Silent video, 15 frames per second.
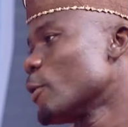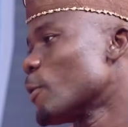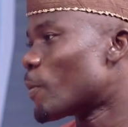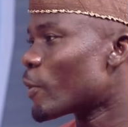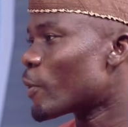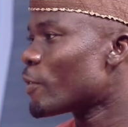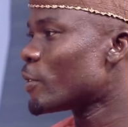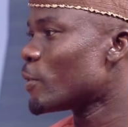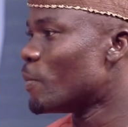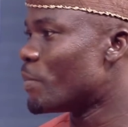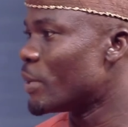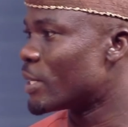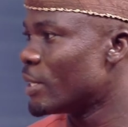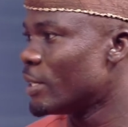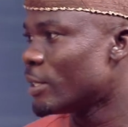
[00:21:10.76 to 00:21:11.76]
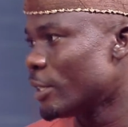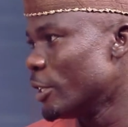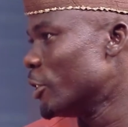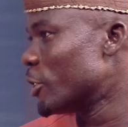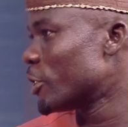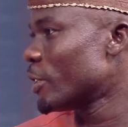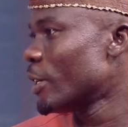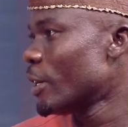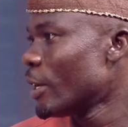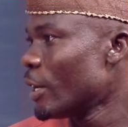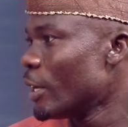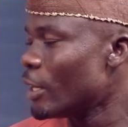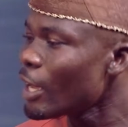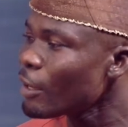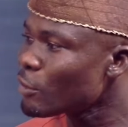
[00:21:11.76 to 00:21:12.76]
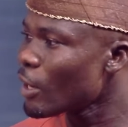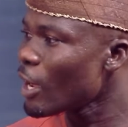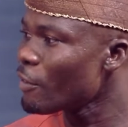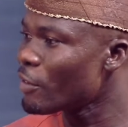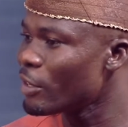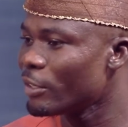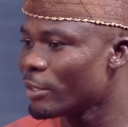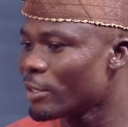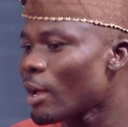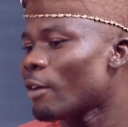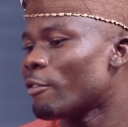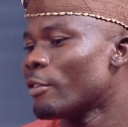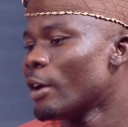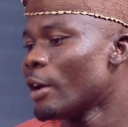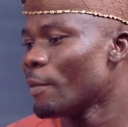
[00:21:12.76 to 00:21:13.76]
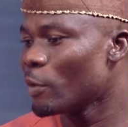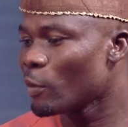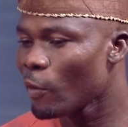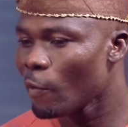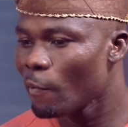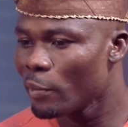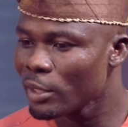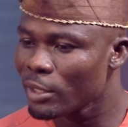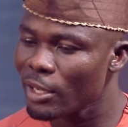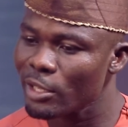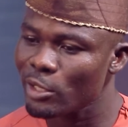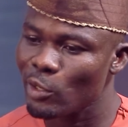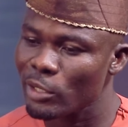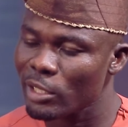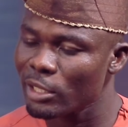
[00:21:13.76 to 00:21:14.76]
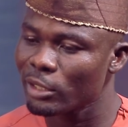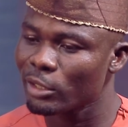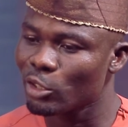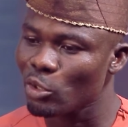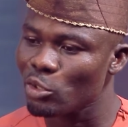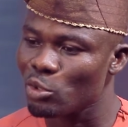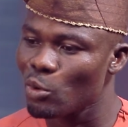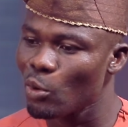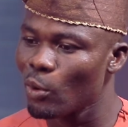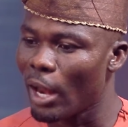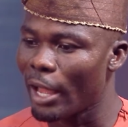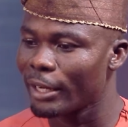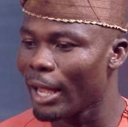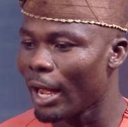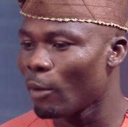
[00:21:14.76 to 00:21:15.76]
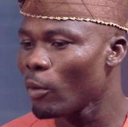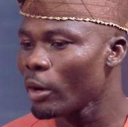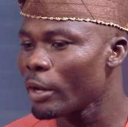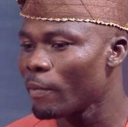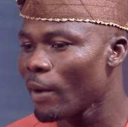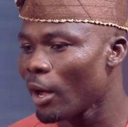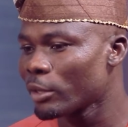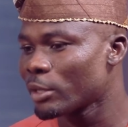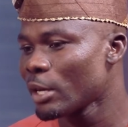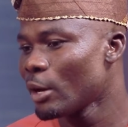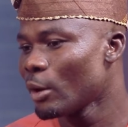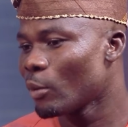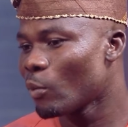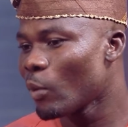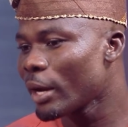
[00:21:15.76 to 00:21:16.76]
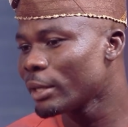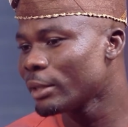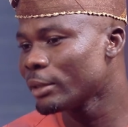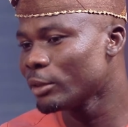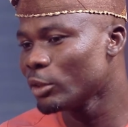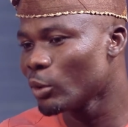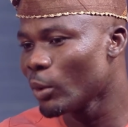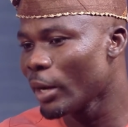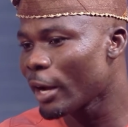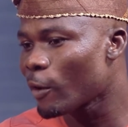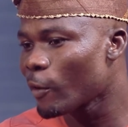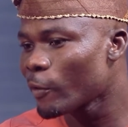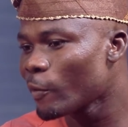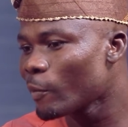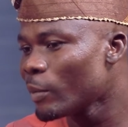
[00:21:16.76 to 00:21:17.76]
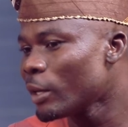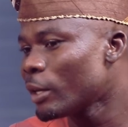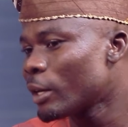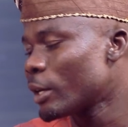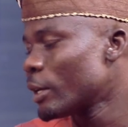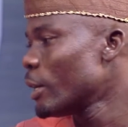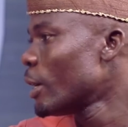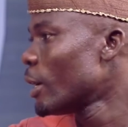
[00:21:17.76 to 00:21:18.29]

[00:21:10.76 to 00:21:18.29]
your profit on percentage. You have to have a reserve, because business doesn't just go like that. What about when, economic